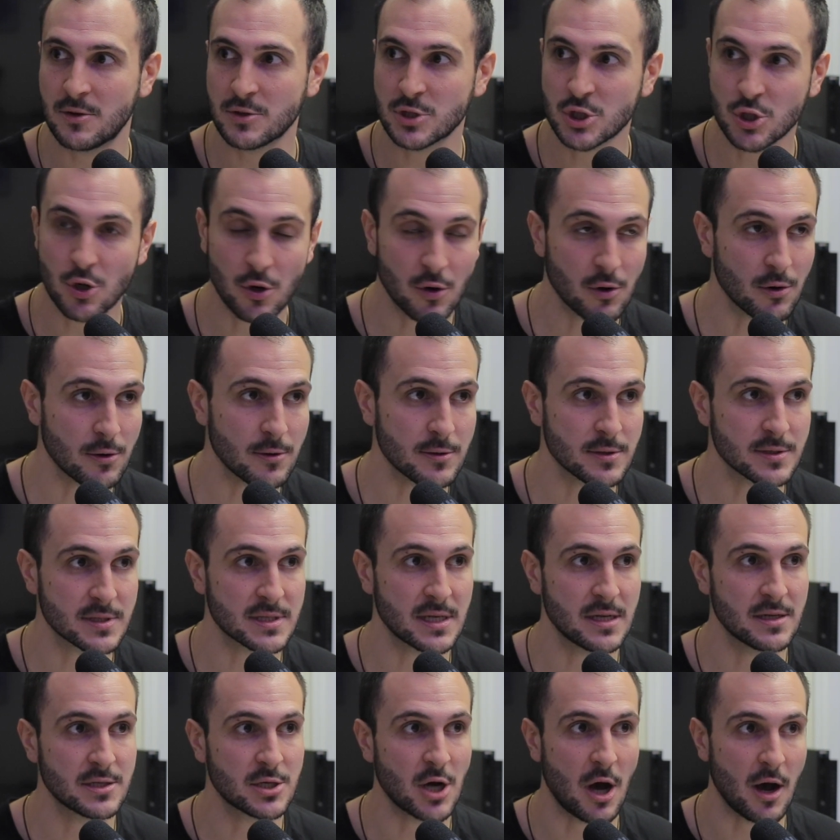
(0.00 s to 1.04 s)
circles
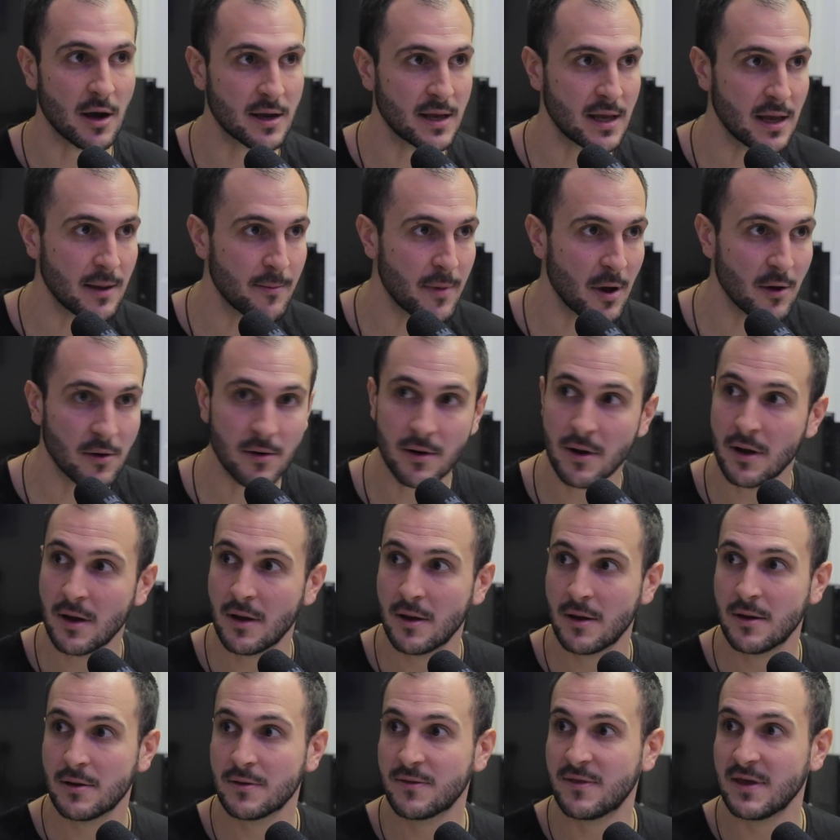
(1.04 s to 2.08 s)
and talking about
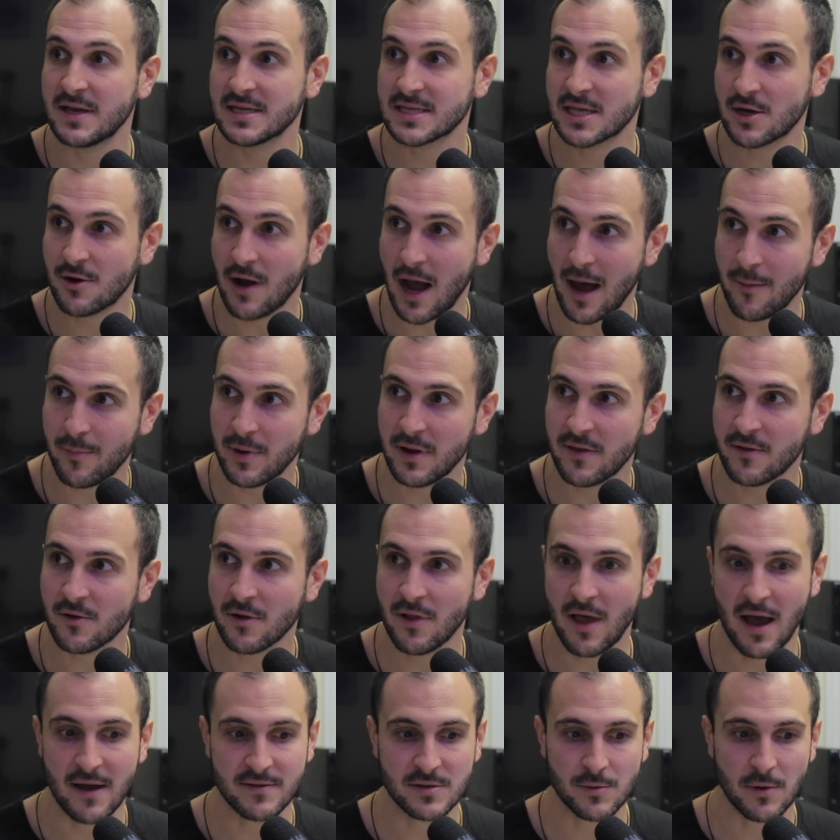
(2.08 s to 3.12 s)
things that are happening in their
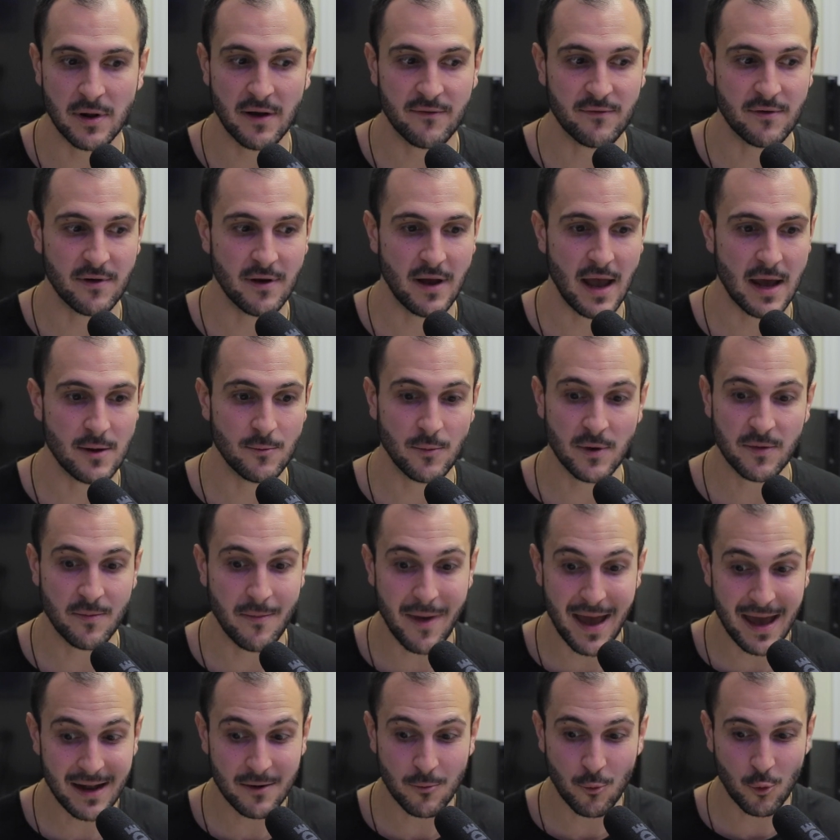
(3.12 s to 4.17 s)
lives and whatever. And with
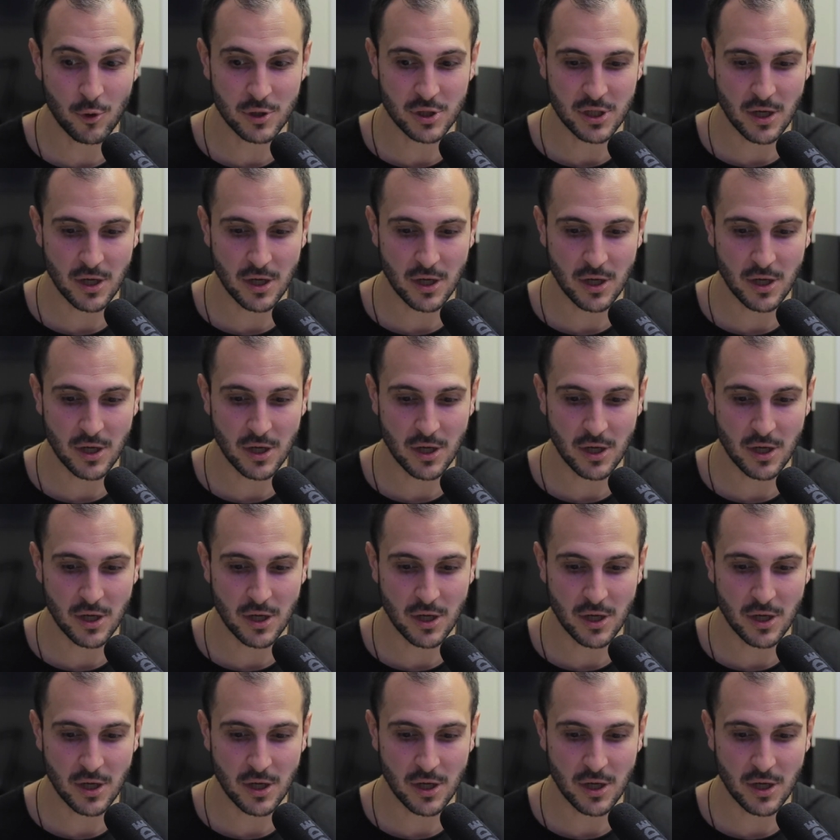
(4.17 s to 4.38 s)
men,